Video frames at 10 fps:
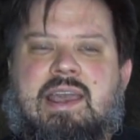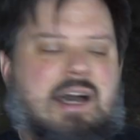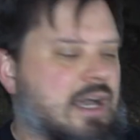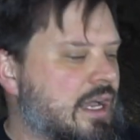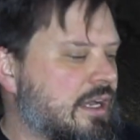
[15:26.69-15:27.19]

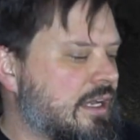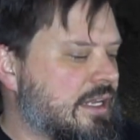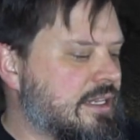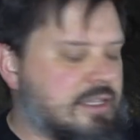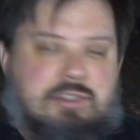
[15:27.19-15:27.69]

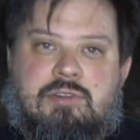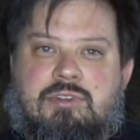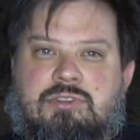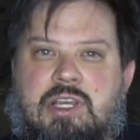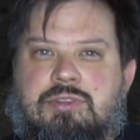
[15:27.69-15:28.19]
Any of these are
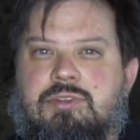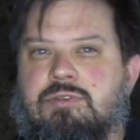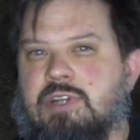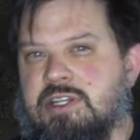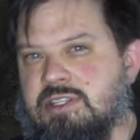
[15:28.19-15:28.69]
for rent through
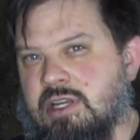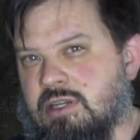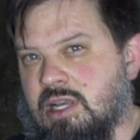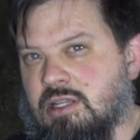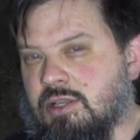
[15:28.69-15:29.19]
Fight
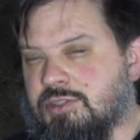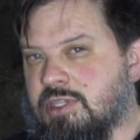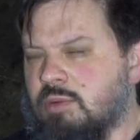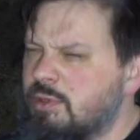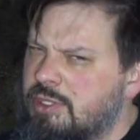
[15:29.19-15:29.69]
Designer
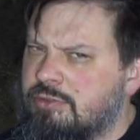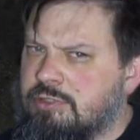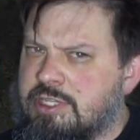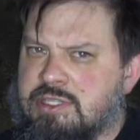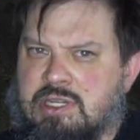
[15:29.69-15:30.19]
LLC within
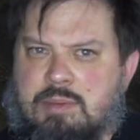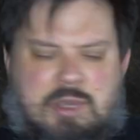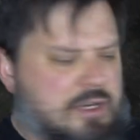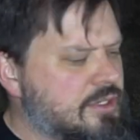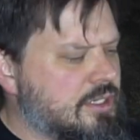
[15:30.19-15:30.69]
reason. I'm
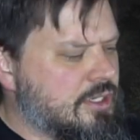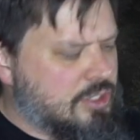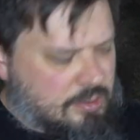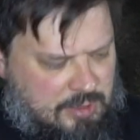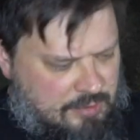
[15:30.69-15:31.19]
not just going to
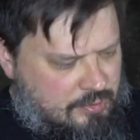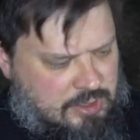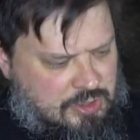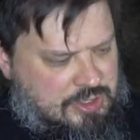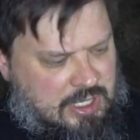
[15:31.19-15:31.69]
ship off a
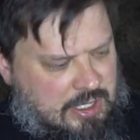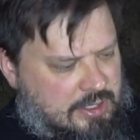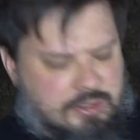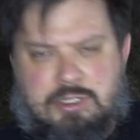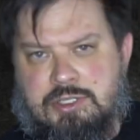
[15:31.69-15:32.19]
real
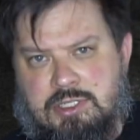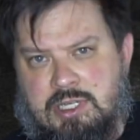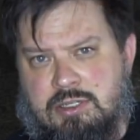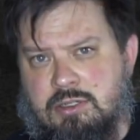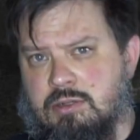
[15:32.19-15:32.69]
shotgun and trust you
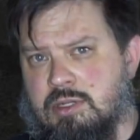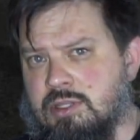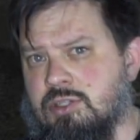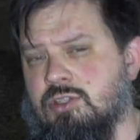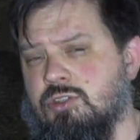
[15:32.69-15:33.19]
not to do
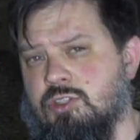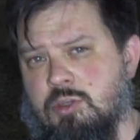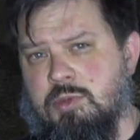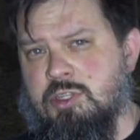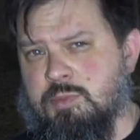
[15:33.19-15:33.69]
anything too
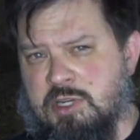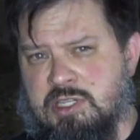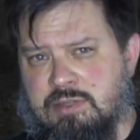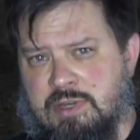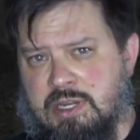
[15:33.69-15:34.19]
stupid,
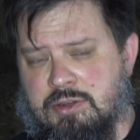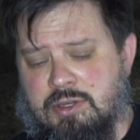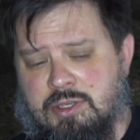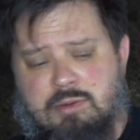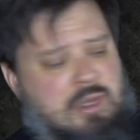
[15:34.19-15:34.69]
especially if I don't know
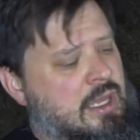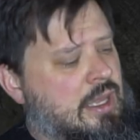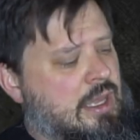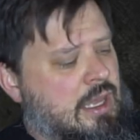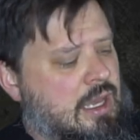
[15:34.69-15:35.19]
you.
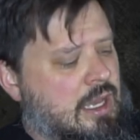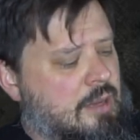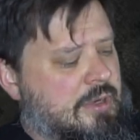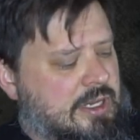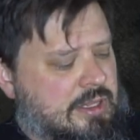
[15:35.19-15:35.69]

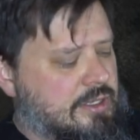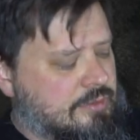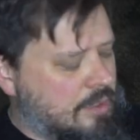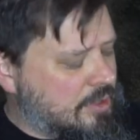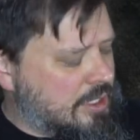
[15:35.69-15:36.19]
But any of these
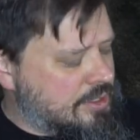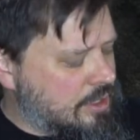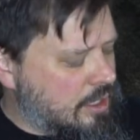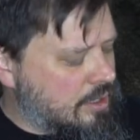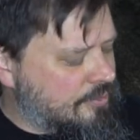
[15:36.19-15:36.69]
replicas
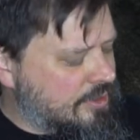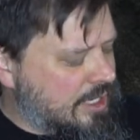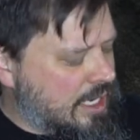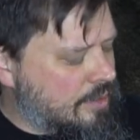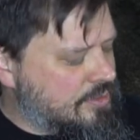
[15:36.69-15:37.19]
are up for
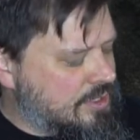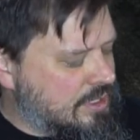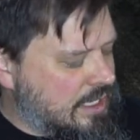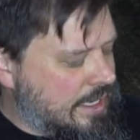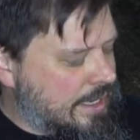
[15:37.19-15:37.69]

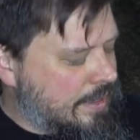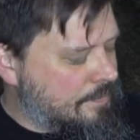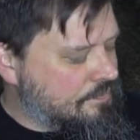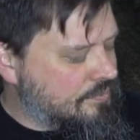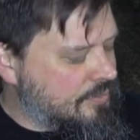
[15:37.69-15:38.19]
grabs,
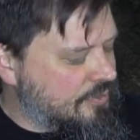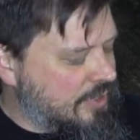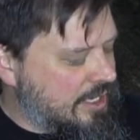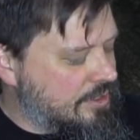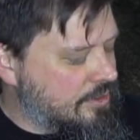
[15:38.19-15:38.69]

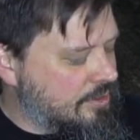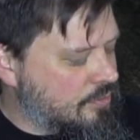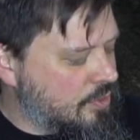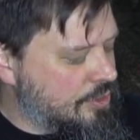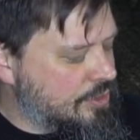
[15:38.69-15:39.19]
provided you can, of
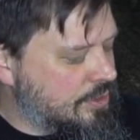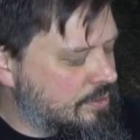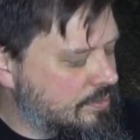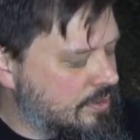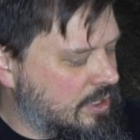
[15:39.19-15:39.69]

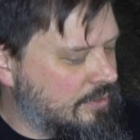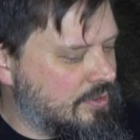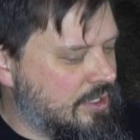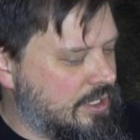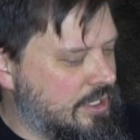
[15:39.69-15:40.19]
course, cover
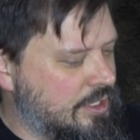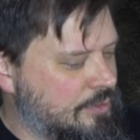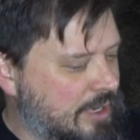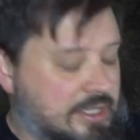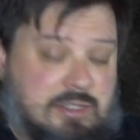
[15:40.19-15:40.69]
the
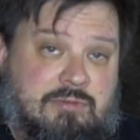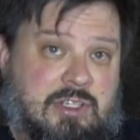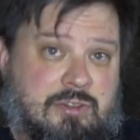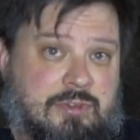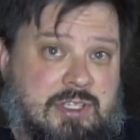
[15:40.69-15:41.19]
deposit and
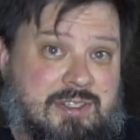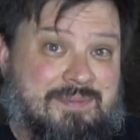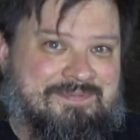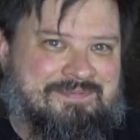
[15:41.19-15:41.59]
rental fees.